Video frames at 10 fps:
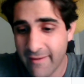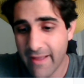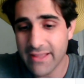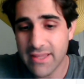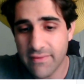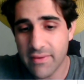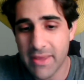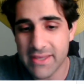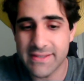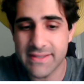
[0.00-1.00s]
I'd give him
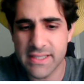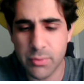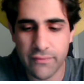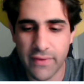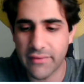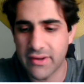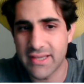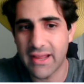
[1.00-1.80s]
a 6.5 out of 10.